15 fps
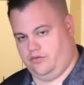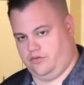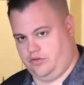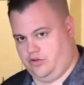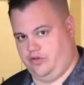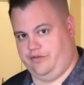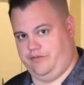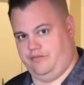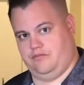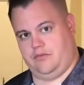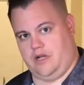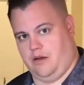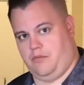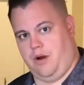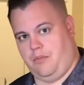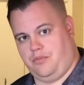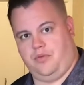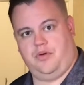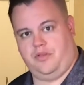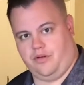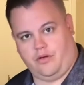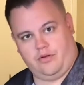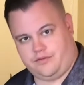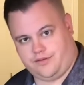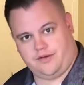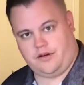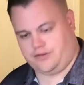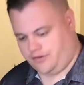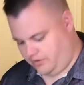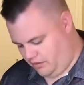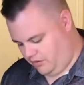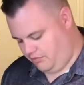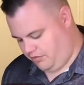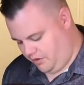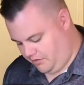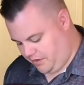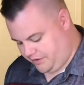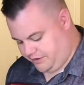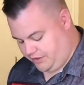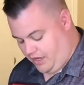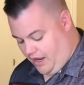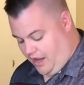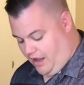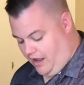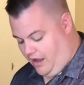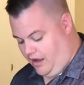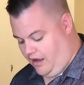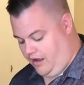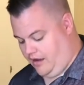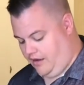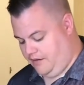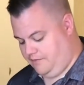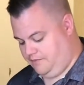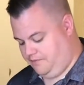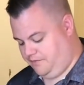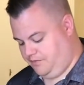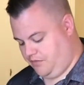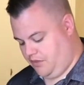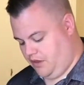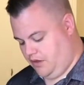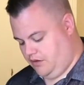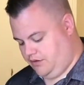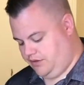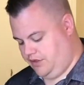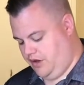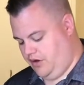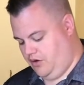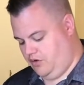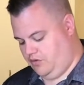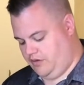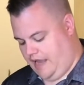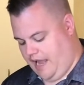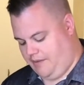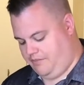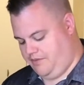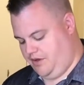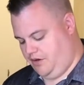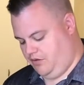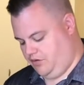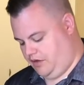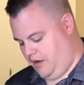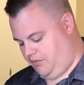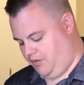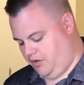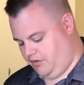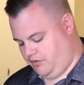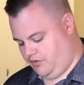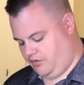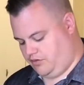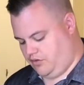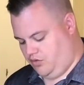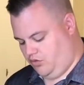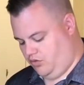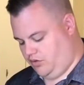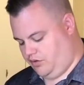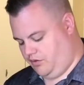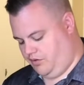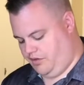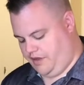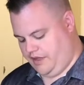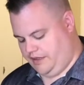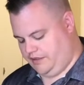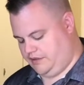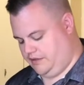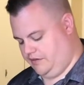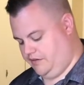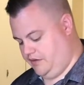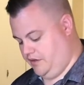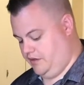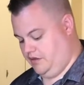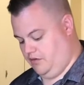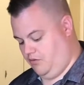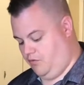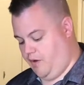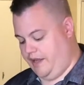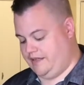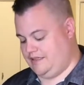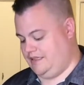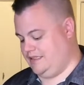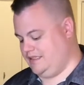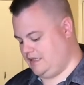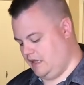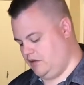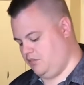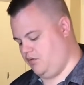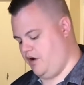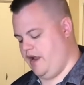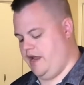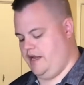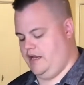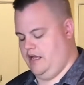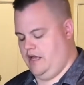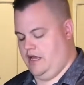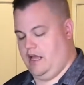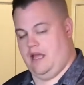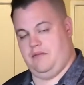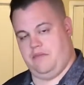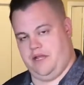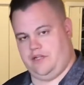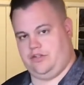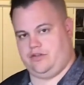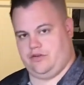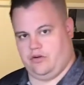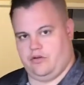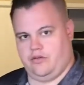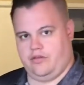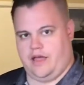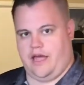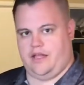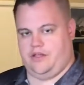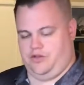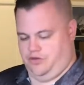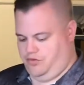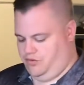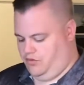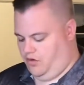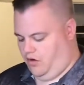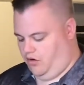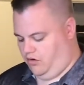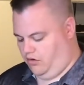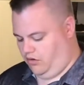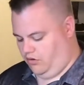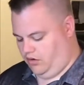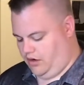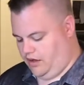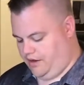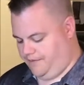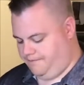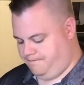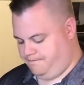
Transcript: couldn't come up with their own structure, pretty much. So, a couple other cool little things of ways to celebrate and make sure that you are